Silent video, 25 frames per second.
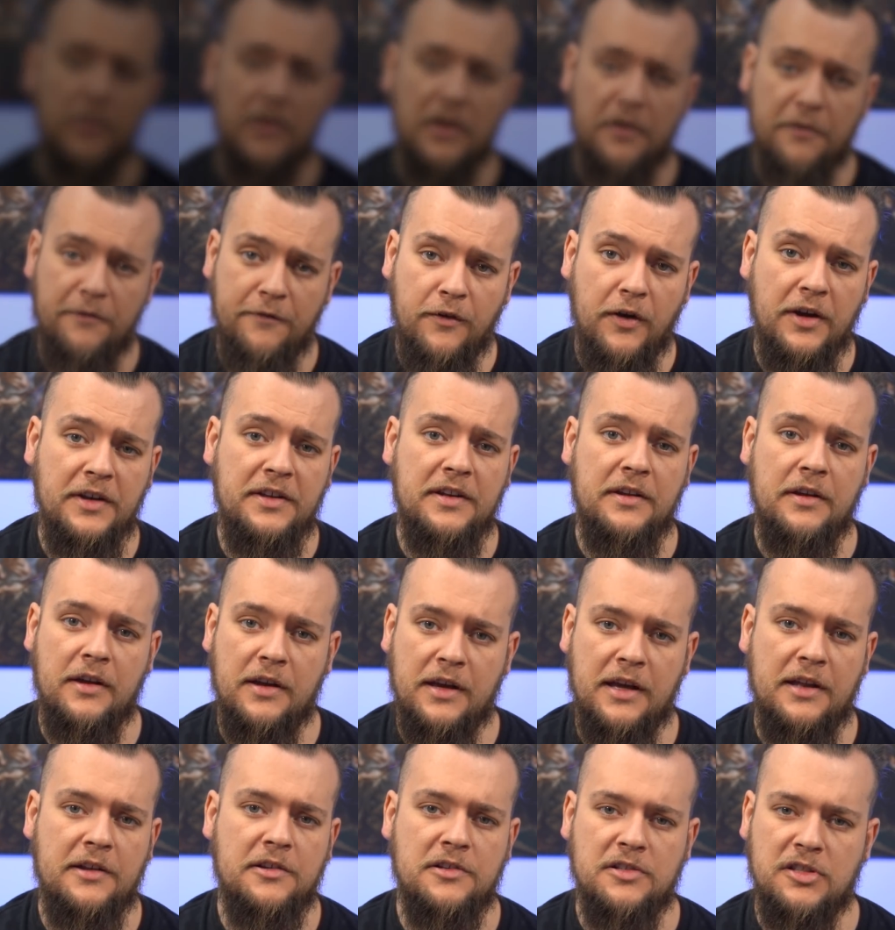we are fighting
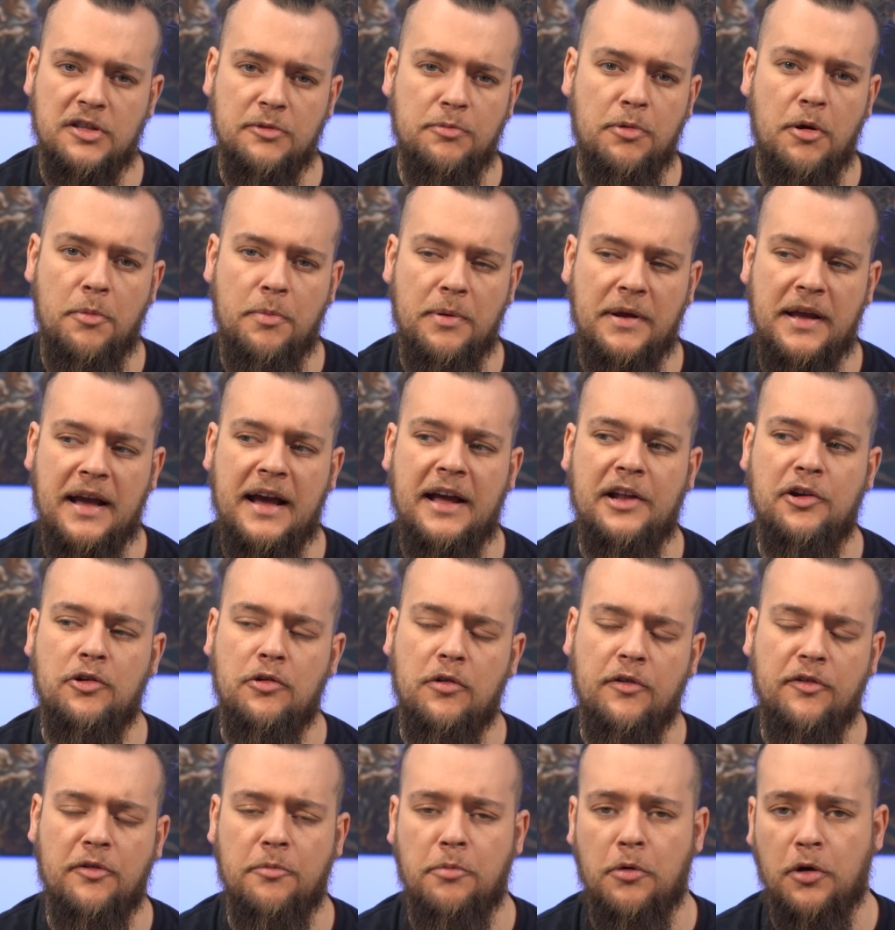against the propaganda
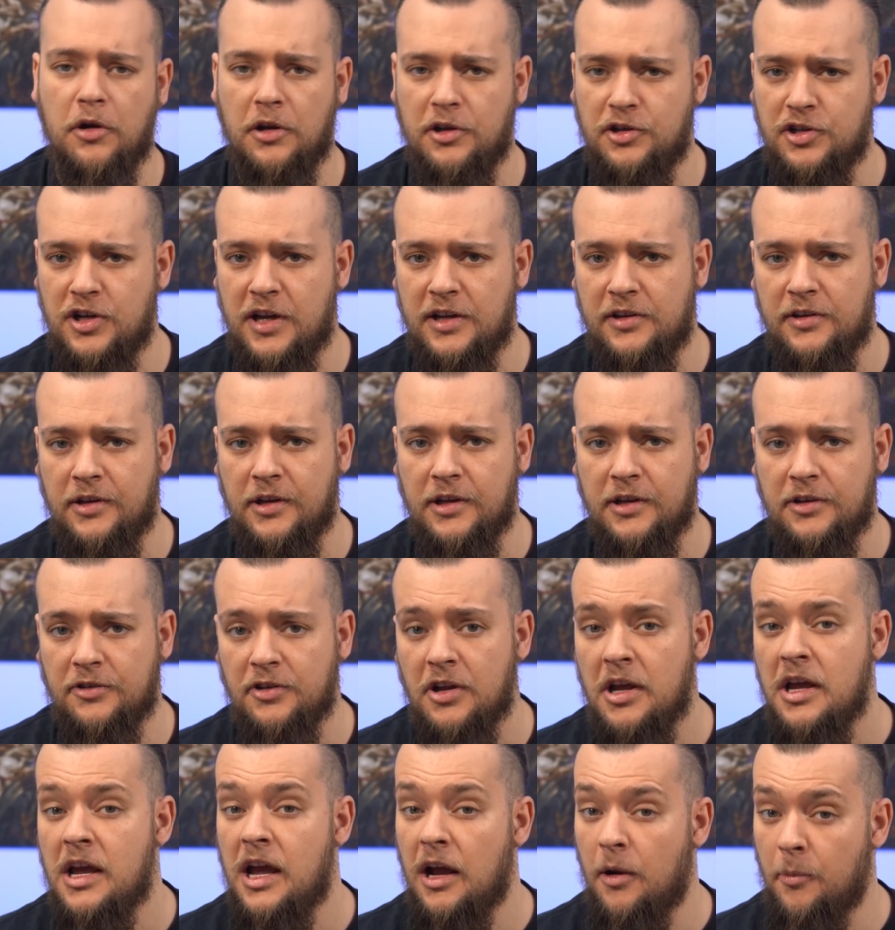of apologetics,
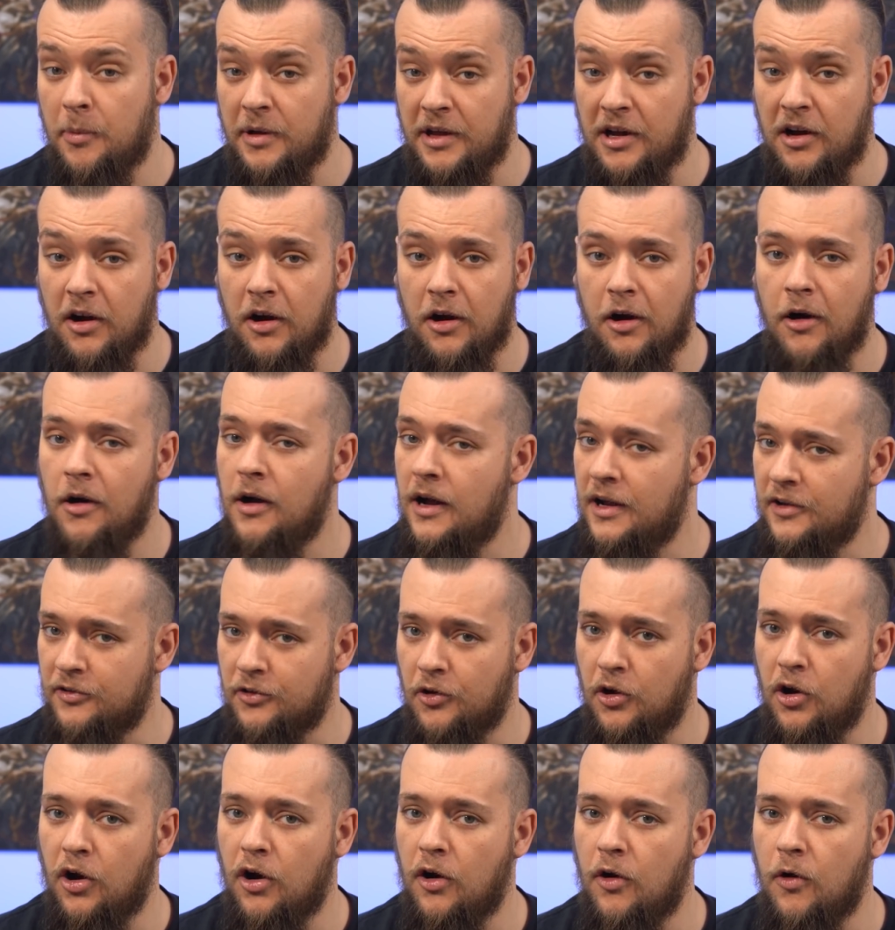and we are, as
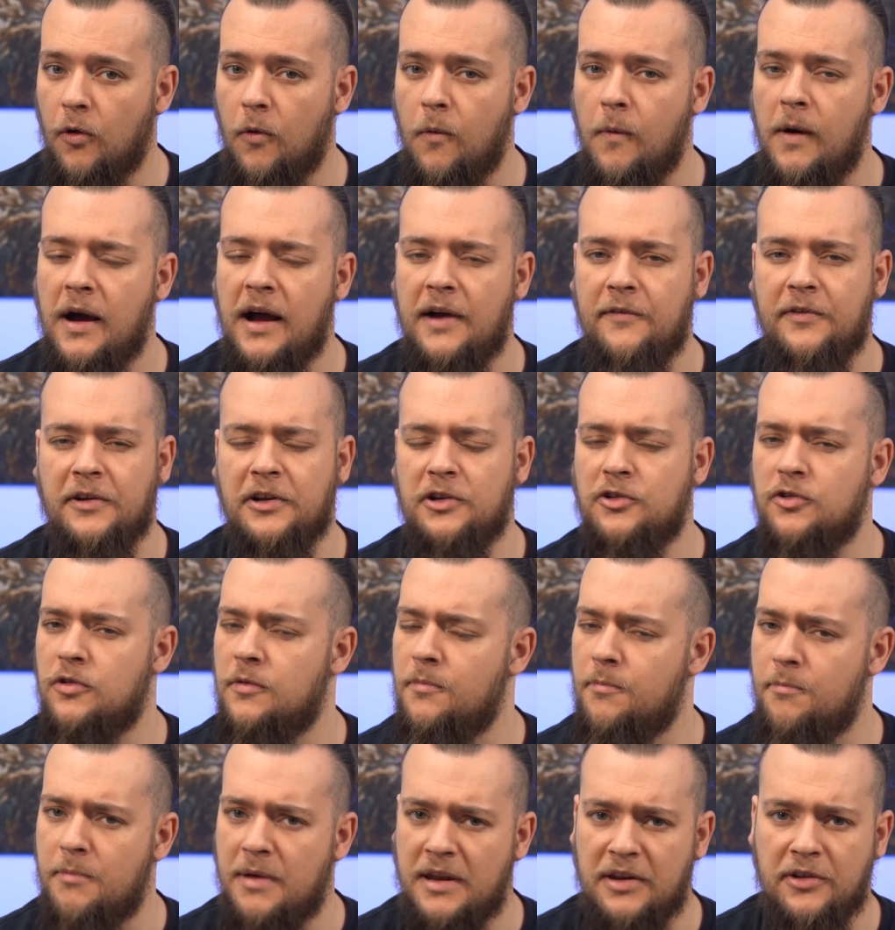a whole, having
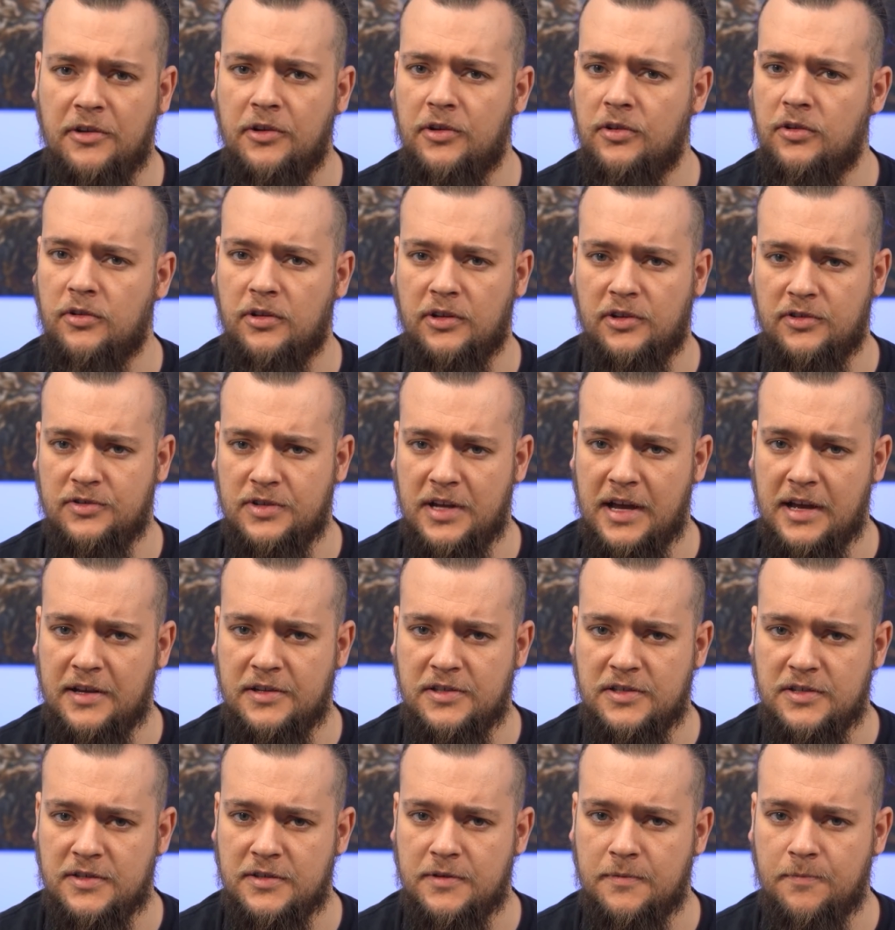tremendous
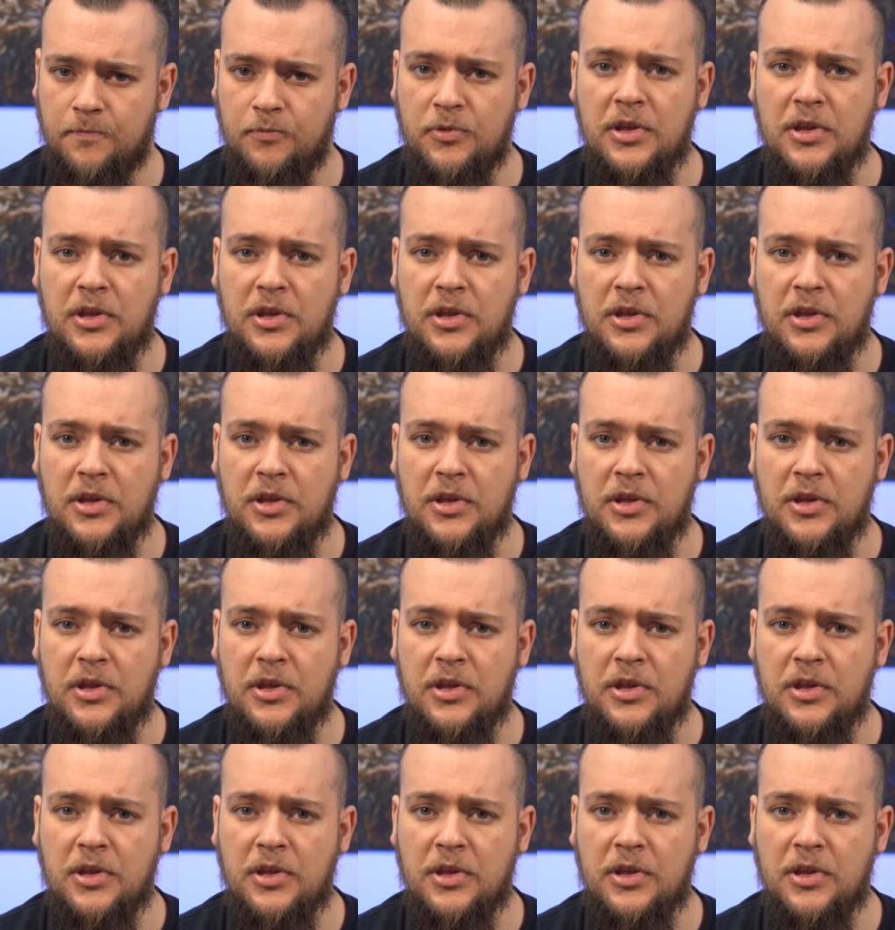success.